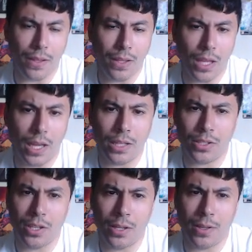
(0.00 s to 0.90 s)
yeah,
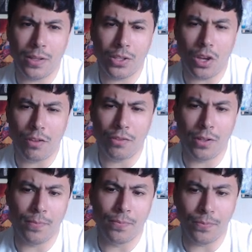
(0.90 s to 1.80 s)
it's there's a lot
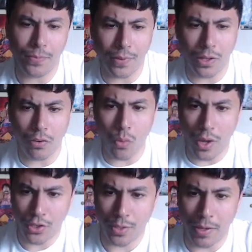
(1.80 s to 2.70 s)
of
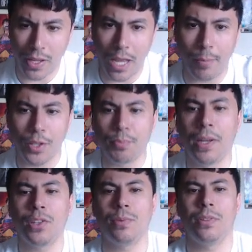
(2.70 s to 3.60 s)
questions about Count Blast
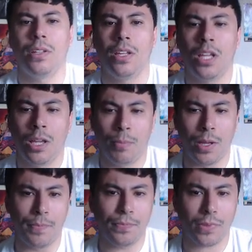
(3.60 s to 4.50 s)
management,
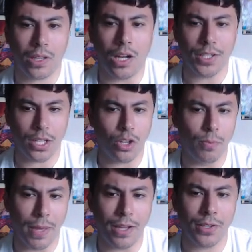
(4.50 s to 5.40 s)
but cards like Code
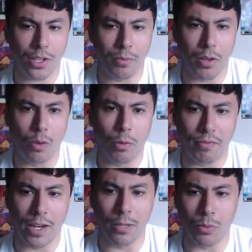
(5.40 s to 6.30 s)
Magus are going to be a lot more
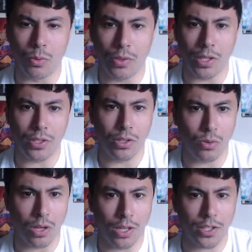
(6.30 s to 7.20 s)
valuable with these new
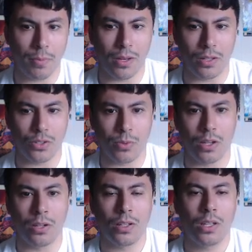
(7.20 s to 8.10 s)
cards coming out as
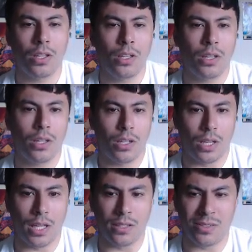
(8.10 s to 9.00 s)
well.
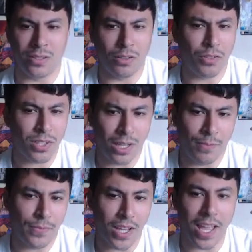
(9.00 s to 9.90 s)
And obviously
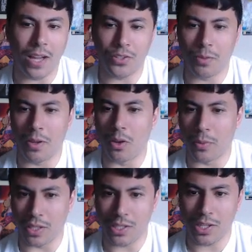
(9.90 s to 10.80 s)
decking out is going to be a lot
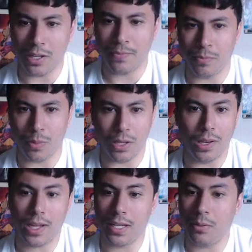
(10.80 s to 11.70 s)
more easier, but
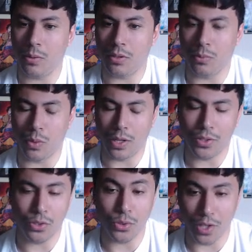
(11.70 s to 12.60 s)
luckily what
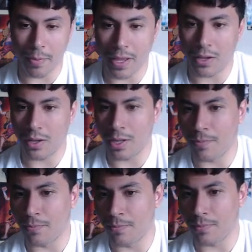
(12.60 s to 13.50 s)
else is also coming out
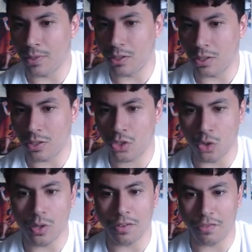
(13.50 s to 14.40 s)

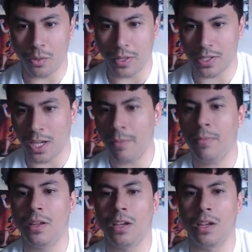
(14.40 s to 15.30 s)
soon in a few weeks time,
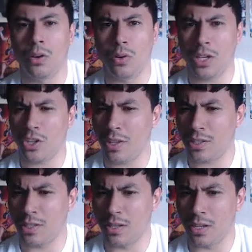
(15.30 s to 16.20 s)
or actually I think
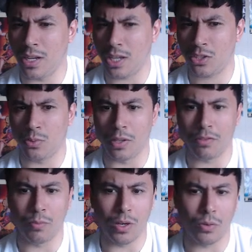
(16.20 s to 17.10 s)
it's next week
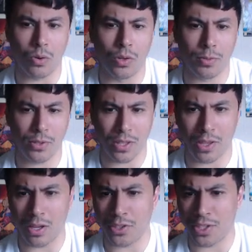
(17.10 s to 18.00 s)
from when I record this, because I
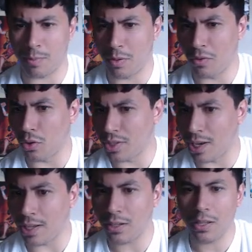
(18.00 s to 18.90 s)
think our sneak preview got
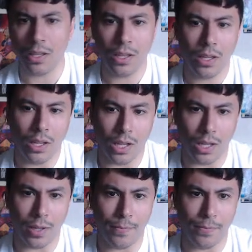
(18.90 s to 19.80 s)
delayed,
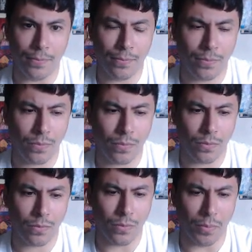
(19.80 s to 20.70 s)
I
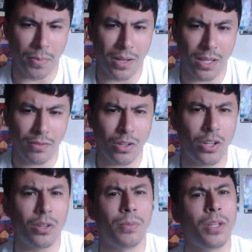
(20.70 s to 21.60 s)
believe. Oh
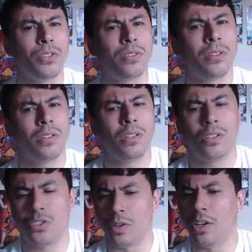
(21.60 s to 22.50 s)
no, because
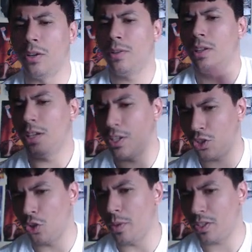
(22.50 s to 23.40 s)
sorry, no, it's
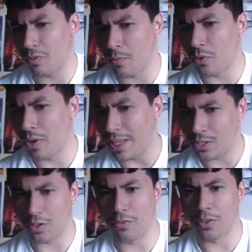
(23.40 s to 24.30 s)
2 weeks from the
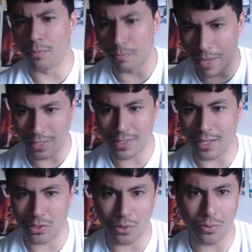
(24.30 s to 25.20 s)
release of the main
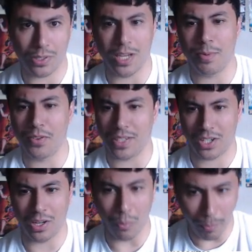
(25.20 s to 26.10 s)
set, so sneak preview is
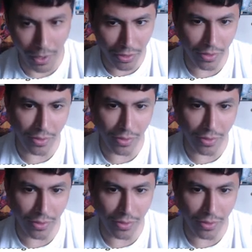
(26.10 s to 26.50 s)
actually a month